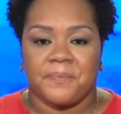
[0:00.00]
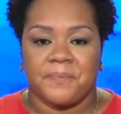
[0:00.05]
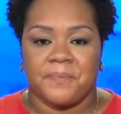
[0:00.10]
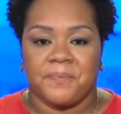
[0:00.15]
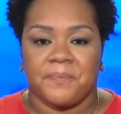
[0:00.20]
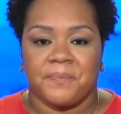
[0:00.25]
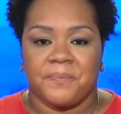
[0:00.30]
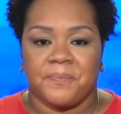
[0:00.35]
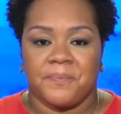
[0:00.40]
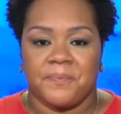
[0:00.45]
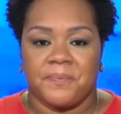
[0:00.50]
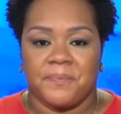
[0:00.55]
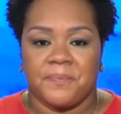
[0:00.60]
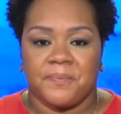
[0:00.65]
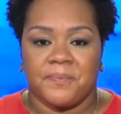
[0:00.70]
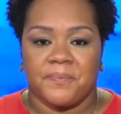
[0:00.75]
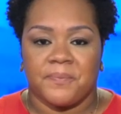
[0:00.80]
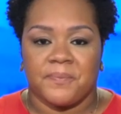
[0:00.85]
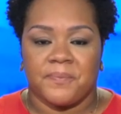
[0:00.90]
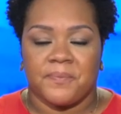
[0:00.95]

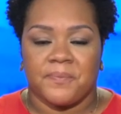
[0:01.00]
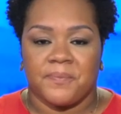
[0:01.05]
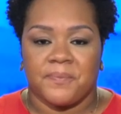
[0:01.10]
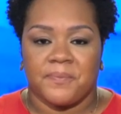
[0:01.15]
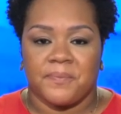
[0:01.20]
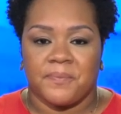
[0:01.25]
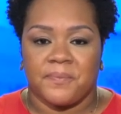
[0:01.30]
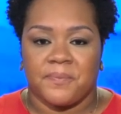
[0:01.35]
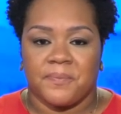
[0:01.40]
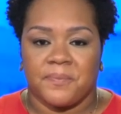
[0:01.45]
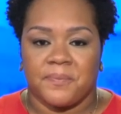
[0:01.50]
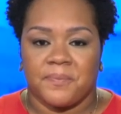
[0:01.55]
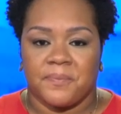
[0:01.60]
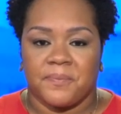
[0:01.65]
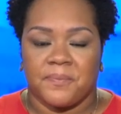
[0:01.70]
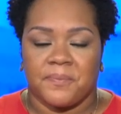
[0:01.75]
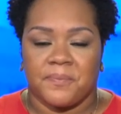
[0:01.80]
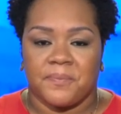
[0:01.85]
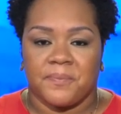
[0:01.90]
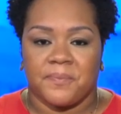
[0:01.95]

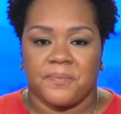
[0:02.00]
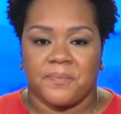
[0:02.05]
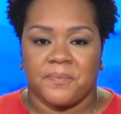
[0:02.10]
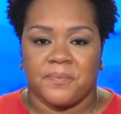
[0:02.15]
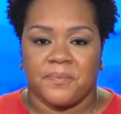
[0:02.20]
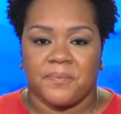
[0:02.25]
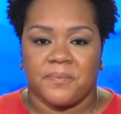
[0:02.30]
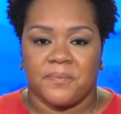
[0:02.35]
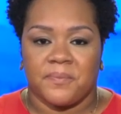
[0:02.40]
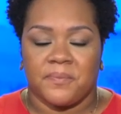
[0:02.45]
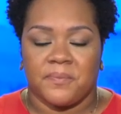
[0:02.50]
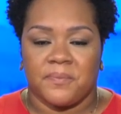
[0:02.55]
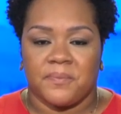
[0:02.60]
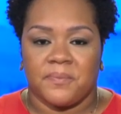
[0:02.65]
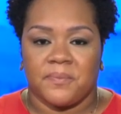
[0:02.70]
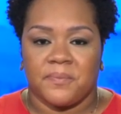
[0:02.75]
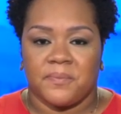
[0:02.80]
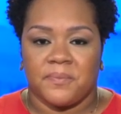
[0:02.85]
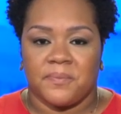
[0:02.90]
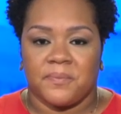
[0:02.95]

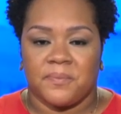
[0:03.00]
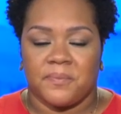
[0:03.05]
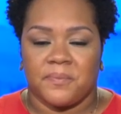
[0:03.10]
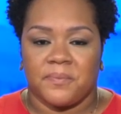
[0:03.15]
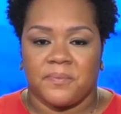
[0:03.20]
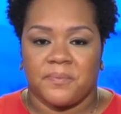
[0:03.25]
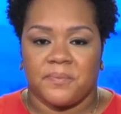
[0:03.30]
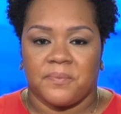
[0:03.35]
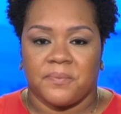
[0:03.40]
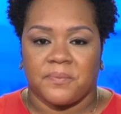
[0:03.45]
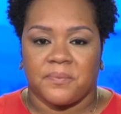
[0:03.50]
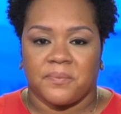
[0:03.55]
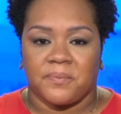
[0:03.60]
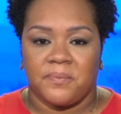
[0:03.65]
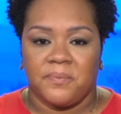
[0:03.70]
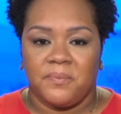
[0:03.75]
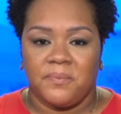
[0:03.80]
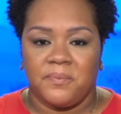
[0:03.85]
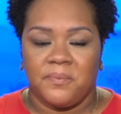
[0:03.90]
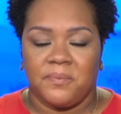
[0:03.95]

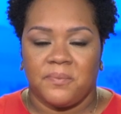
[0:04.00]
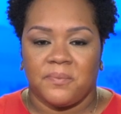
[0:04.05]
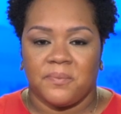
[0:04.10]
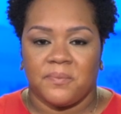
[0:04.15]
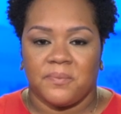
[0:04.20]
(not speaking)